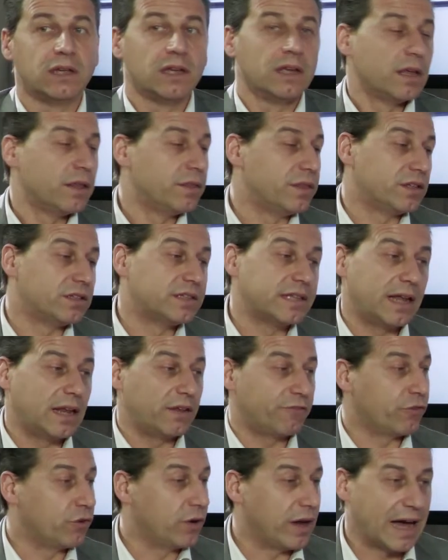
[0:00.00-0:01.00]
the
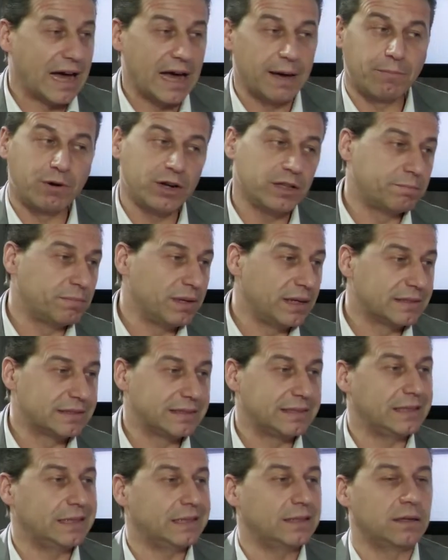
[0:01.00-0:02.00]
telephone hybrid
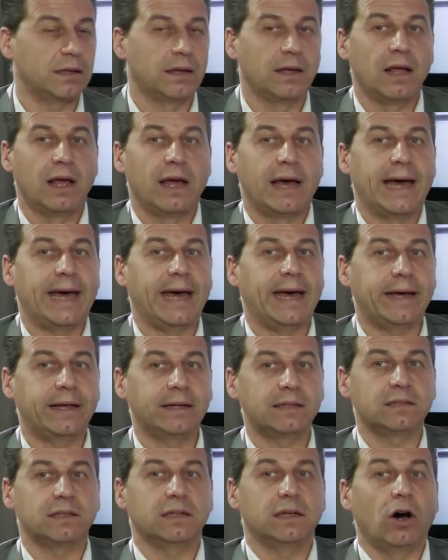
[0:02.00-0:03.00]
built-in,
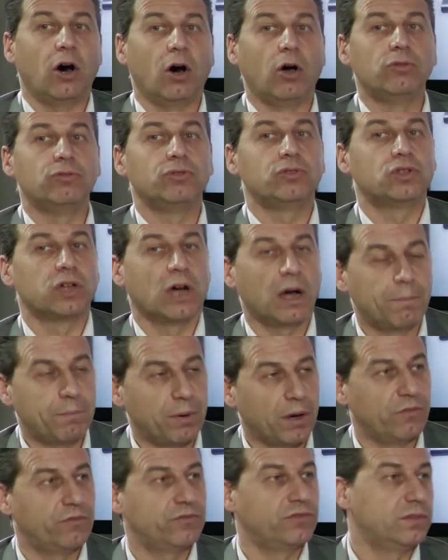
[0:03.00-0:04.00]
and on top
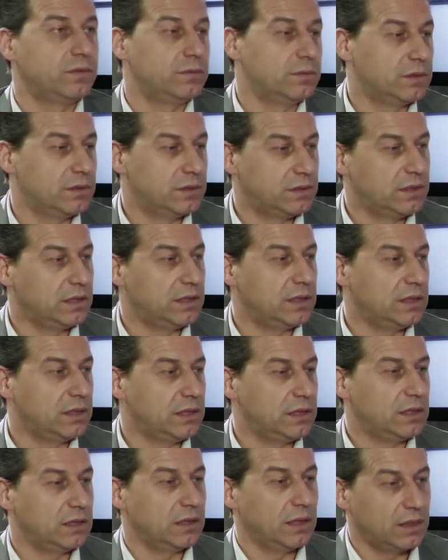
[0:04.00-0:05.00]
of
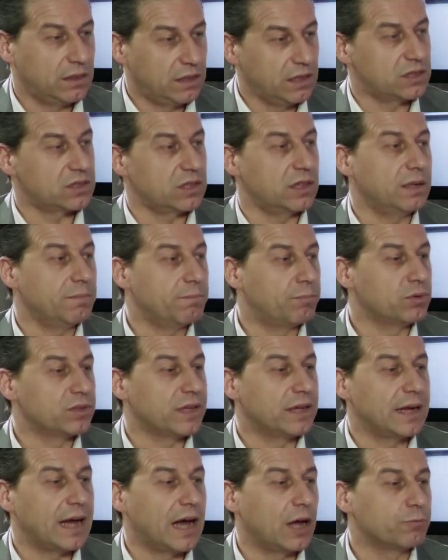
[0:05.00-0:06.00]
this input and
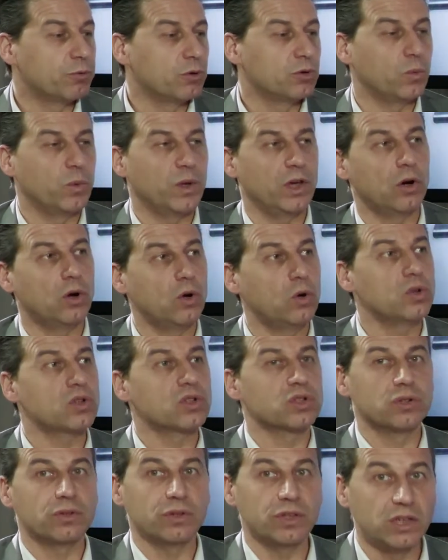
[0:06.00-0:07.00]
output, we
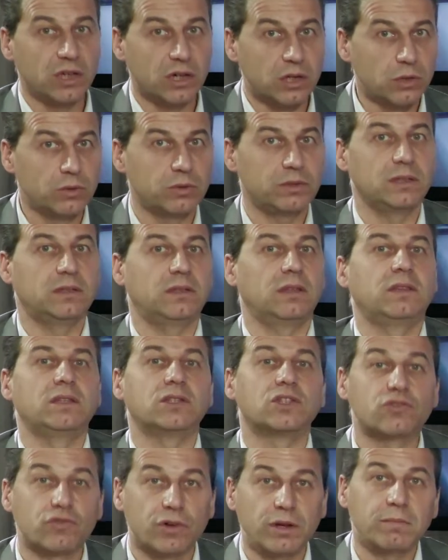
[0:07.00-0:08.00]
also included the
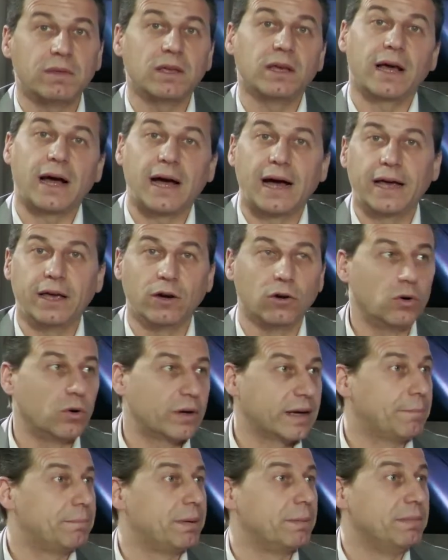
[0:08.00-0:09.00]
streaming I/O
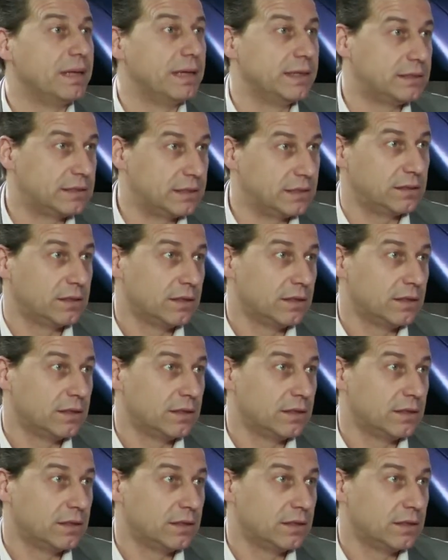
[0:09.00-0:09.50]
capability.